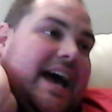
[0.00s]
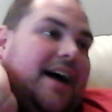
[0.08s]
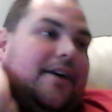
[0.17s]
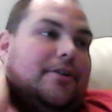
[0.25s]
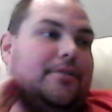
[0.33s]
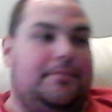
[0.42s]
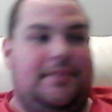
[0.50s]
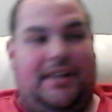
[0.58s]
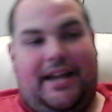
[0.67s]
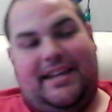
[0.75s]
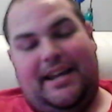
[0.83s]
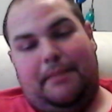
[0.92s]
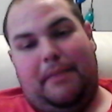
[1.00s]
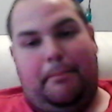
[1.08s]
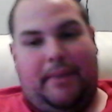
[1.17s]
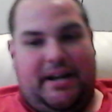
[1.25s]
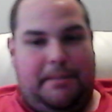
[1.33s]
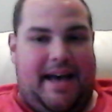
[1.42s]
Yeah, like getting
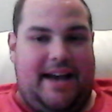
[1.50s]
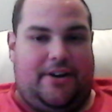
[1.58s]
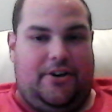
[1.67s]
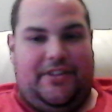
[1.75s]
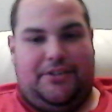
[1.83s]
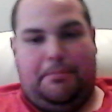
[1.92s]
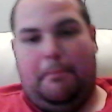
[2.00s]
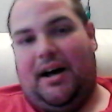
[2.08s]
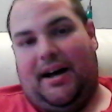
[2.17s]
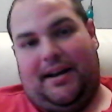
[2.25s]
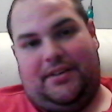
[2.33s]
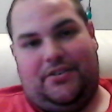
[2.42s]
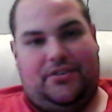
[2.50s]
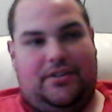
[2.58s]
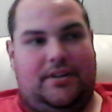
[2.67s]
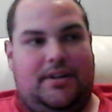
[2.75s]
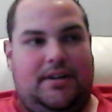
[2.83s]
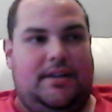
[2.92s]
my money back on this
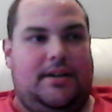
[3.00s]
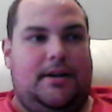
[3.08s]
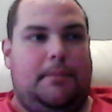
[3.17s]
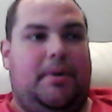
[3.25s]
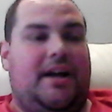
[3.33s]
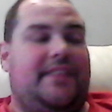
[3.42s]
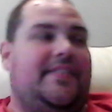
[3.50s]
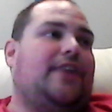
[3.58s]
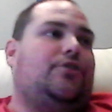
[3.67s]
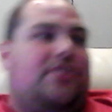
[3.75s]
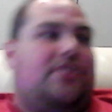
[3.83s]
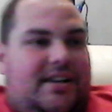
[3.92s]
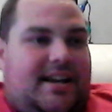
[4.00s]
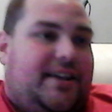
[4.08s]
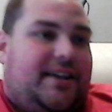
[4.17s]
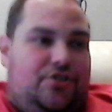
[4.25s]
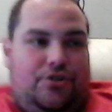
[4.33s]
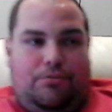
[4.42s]
box. But that's the
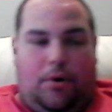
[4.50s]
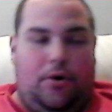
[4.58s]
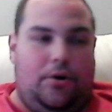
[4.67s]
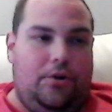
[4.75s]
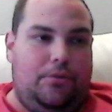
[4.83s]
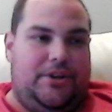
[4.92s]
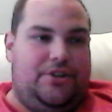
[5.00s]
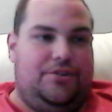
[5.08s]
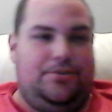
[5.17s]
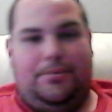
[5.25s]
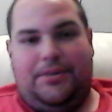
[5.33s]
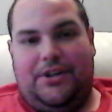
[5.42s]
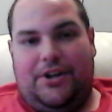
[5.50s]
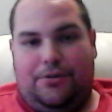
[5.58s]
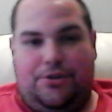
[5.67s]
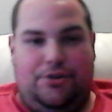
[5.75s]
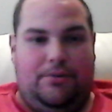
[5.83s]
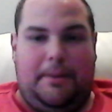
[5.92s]
dice you roll when you
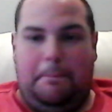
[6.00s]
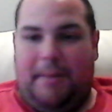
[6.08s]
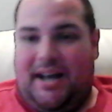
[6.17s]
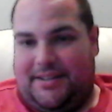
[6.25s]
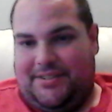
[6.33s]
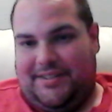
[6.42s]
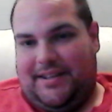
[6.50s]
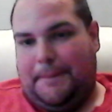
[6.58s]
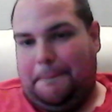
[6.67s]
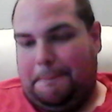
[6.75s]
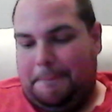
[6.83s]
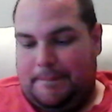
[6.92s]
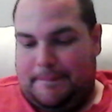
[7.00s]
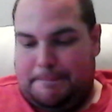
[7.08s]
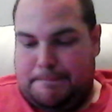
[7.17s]
do an unboxing.